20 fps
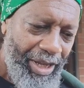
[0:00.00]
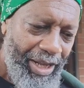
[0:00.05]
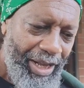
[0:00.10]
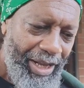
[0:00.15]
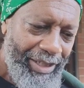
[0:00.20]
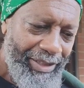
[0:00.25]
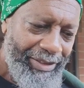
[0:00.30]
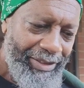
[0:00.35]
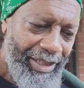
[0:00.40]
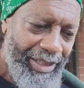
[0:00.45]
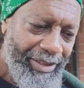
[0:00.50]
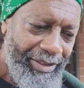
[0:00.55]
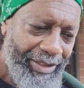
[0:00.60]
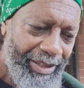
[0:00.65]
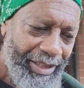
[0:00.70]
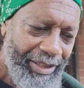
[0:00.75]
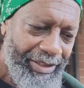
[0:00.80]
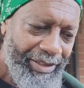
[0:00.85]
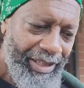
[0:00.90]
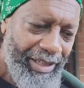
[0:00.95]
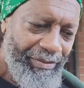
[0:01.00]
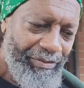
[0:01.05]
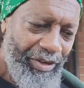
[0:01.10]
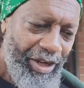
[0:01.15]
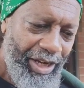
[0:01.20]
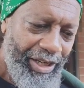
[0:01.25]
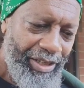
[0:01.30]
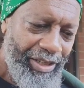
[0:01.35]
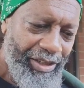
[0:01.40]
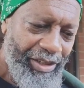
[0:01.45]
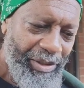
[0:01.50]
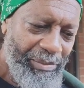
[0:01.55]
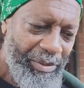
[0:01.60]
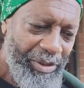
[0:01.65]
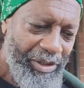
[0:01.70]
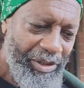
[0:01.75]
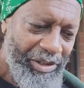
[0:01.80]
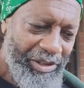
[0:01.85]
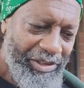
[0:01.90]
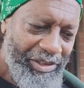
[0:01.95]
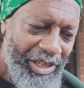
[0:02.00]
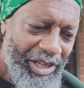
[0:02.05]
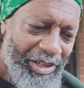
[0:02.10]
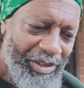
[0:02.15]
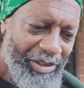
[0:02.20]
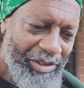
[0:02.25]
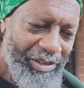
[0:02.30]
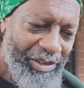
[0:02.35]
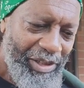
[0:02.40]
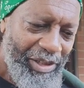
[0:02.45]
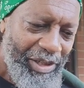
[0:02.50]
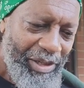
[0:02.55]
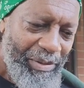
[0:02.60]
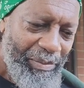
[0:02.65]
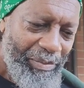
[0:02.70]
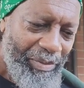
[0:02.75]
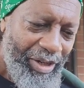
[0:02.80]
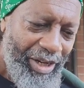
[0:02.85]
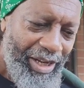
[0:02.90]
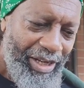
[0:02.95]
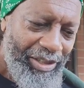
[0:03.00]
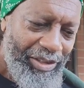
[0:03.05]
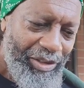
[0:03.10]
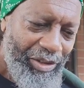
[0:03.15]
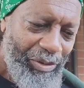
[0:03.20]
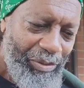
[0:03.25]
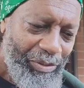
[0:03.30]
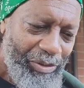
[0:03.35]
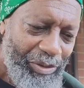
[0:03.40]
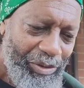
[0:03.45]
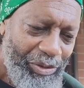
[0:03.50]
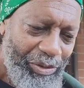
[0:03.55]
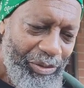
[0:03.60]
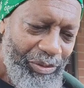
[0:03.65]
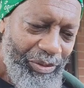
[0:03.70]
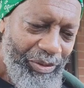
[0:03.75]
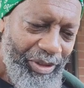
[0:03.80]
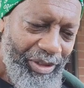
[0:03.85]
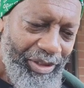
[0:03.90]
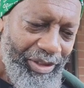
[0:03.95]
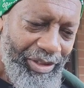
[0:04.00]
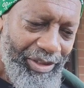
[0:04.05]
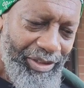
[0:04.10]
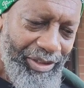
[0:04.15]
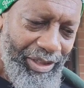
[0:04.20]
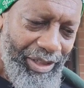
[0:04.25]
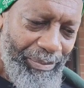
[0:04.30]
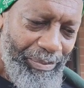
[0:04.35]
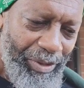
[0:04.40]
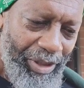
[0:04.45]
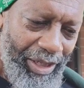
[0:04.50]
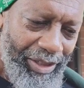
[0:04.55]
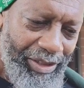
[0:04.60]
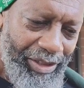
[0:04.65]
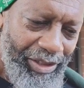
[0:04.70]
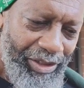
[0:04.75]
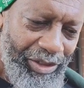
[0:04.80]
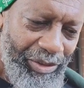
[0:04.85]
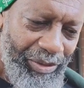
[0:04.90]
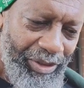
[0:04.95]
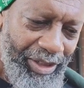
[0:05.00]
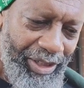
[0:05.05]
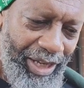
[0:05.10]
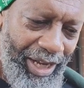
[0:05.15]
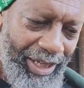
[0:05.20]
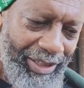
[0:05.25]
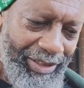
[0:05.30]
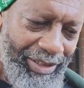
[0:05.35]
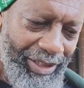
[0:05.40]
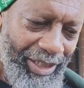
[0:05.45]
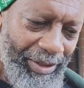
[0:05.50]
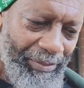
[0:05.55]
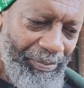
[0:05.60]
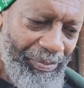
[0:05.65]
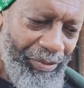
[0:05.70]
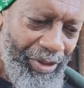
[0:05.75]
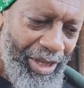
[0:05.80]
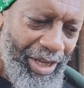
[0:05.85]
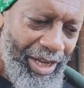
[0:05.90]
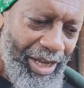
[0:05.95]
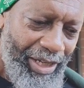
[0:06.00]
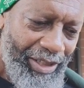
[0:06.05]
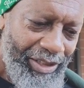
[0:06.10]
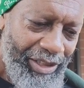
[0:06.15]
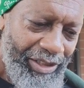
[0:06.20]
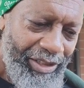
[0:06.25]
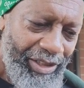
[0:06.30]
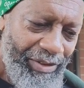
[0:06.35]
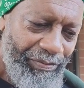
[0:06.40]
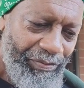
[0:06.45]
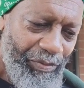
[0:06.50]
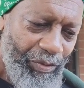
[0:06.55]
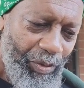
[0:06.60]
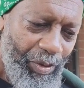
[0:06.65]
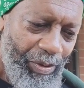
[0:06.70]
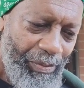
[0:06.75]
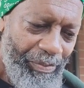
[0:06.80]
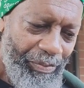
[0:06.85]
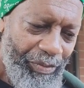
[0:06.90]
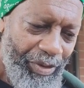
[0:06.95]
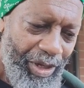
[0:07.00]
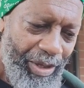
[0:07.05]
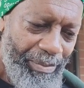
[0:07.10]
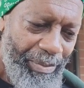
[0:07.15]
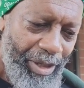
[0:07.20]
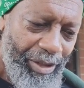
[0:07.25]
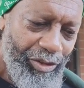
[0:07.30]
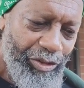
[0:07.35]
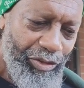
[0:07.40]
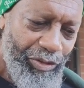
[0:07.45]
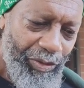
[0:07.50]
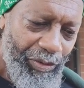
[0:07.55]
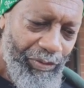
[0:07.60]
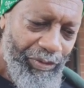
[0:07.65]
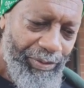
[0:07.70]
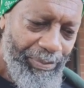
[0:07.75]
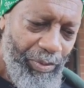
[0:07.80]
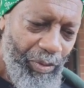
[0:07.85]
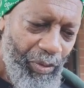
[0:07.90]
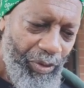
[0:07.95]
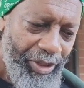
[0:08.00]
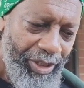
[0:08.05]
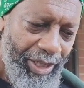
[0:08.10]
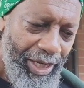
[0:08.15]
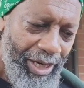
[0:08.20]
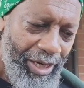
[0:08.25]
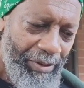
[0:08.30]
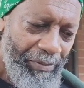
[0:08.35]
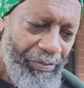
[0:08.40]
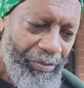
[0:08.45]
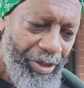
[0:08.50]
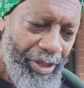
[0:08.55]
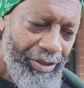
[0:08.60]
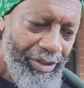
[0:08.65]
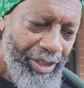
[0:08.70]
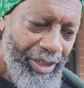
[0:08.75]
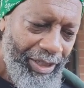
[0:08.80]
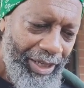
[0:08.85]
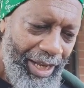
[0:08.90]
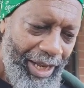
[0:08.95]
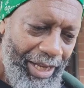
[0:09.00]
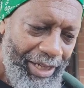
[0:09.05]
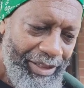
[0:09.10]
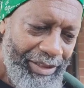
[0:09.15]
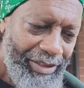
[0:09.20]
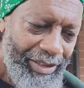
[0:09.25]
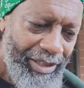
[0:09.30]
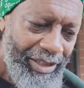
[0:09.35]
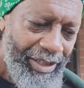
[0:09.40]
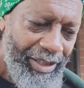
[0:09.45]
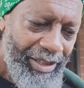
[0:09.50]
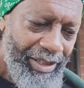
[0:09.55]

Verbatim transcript: I say things that violate community standards, but I don't do but I didn't do it last night. I just informed about truths, pointing out the lies